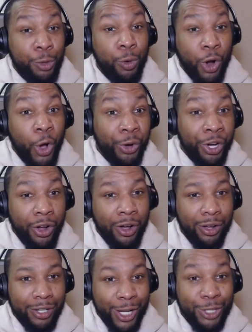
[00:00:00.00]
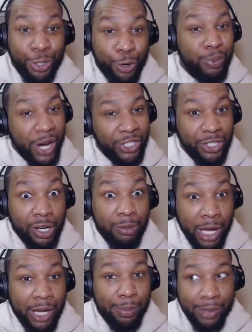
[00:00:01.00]
you were holding on until Bryce Young
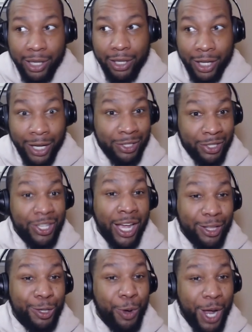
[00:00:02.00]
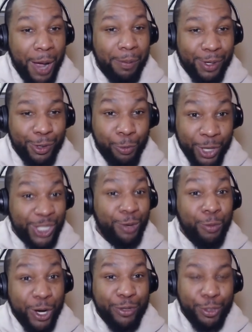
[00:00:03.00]
made a play. And that's exactly what happened with
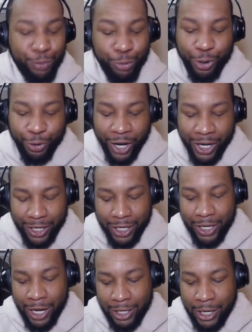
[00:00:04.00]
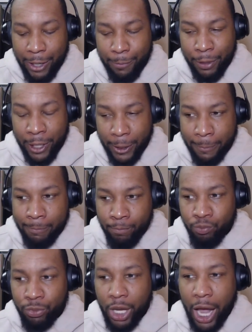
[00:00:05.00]
some ref support, right, in that game. But
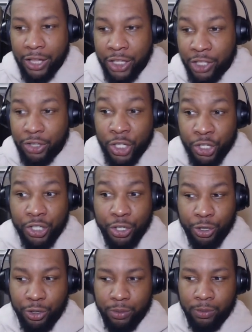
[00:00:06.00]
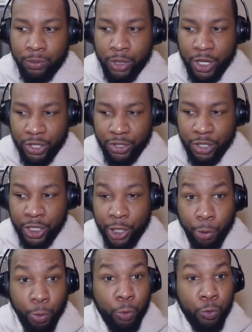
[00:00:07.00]
I think this year is the
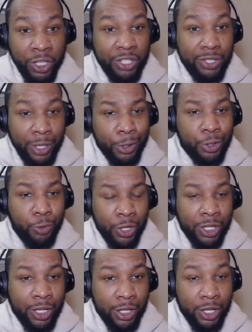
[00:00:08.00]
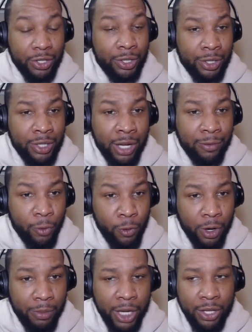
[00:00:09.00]
year we'll really see the strength and conditioning take
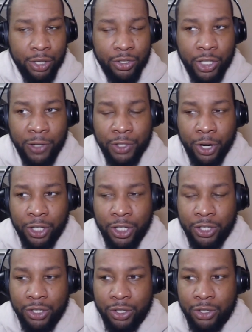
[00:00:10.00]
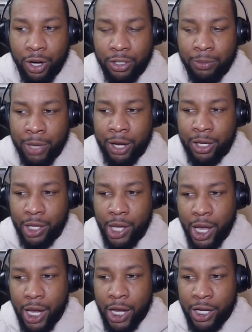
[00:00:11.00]
form. And Steve Sarkisian talked about it
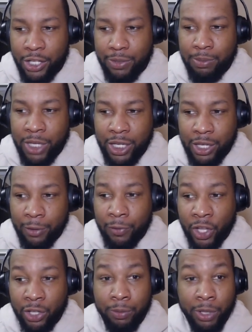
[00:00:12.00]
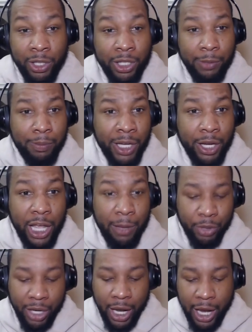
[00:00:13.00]
in his media availability, being
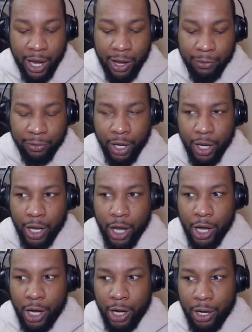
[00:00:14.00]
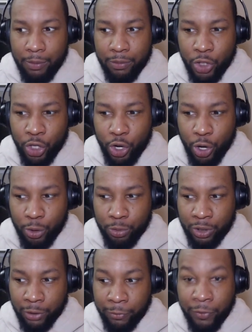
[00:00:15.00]
able to have,
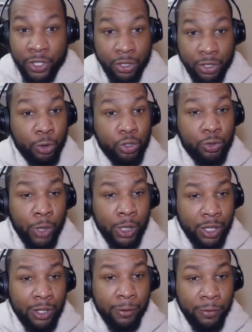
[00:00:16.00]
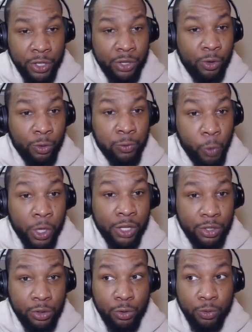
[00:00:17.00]
the physical strength and the physical
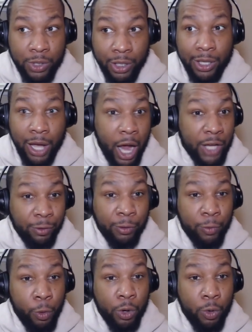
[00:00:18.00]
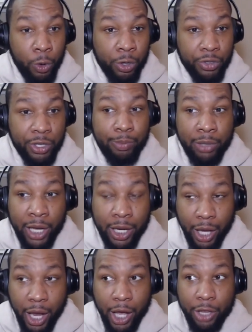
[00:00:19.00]
fortitude to last for 4 quarters and play
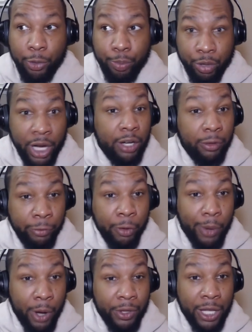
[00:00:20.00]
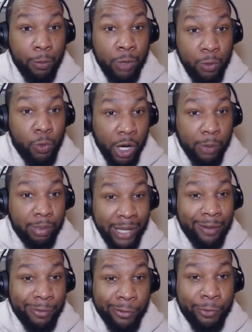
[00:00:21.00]
the brand of football that we want to
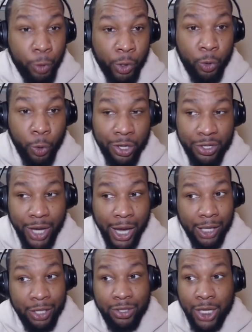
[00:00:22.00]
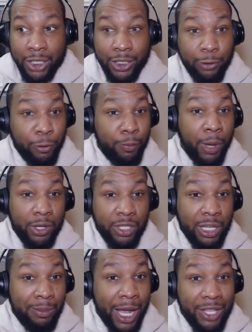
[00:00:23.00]
play for 4 quarters. This Texas football
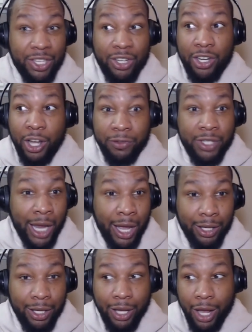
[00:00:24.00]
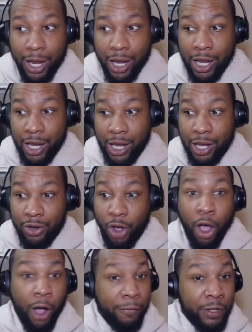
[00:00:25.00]
team has enough talent and
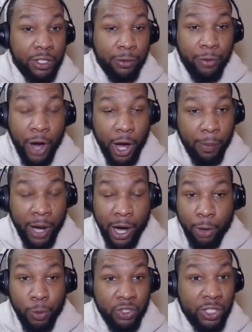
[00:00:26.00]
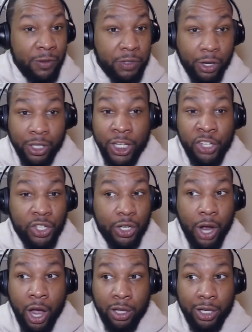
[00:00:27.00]
offensive firepower with Steve Sarkisian
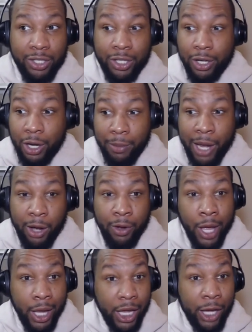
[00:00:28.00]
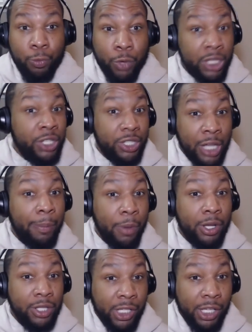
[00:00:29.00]
calling it to come out and really step
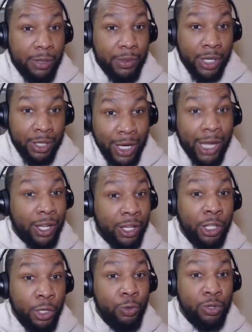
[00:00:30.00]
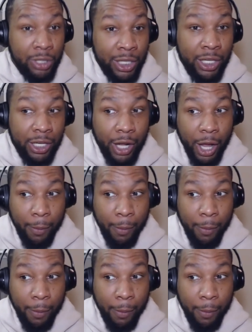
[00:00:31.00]
on teams and take a huge lead.